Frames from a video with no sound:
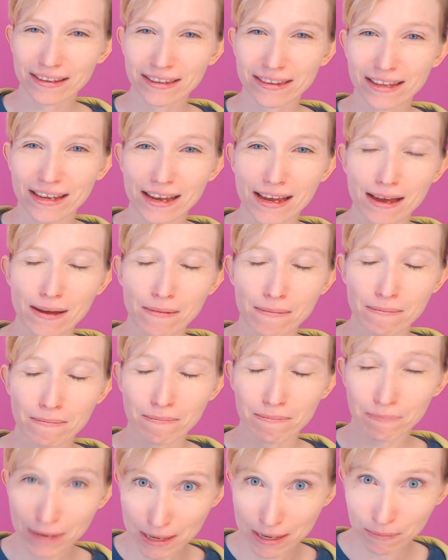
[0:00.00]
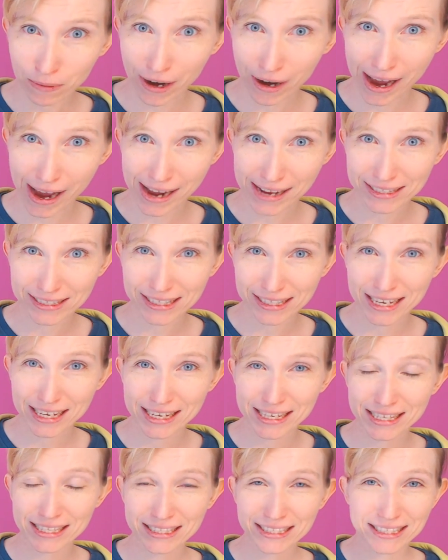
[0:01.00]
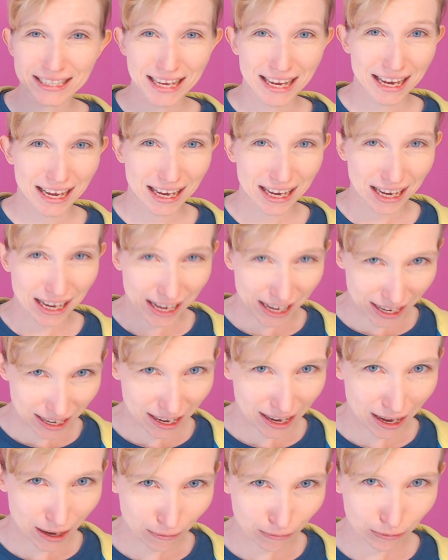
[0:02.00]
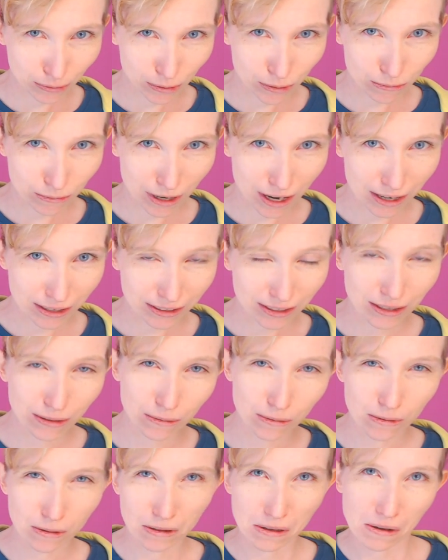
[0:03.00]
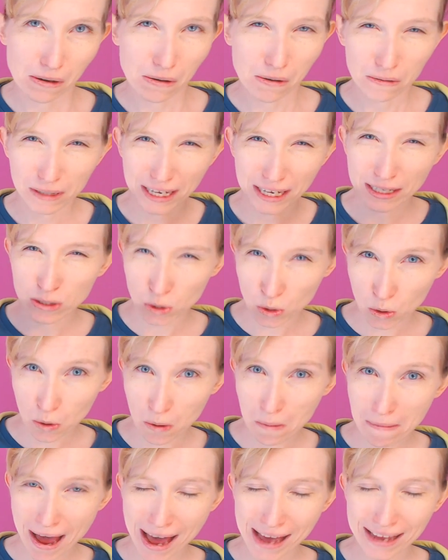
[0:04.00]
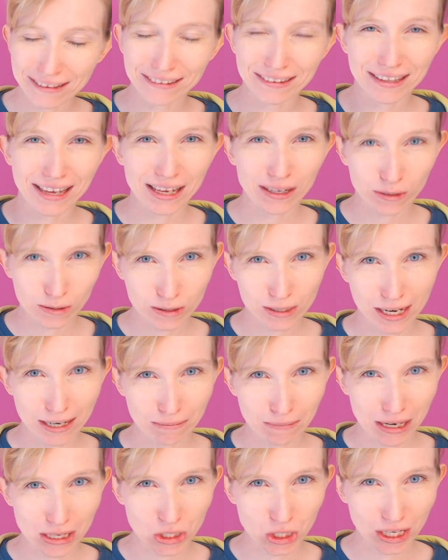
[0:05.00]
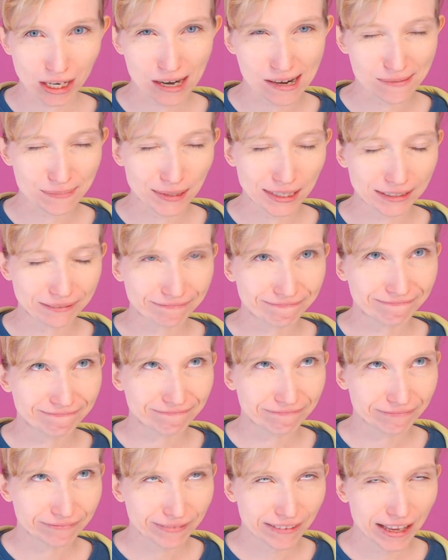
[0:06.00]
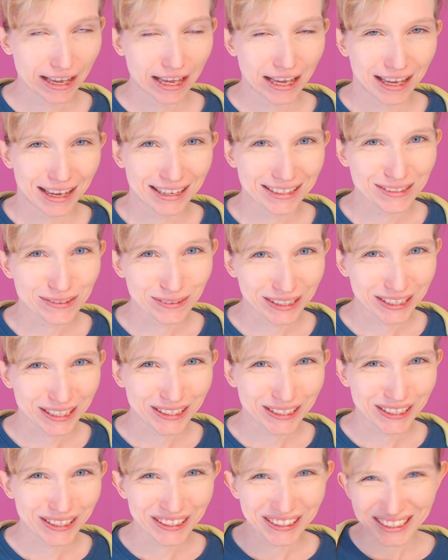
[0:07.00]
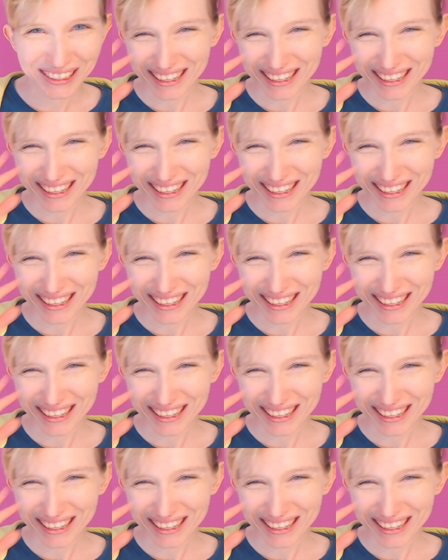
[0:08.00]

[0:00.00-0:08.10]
the B prize is a floor rug or like a doormat that looks like magic carpet. It's really cute.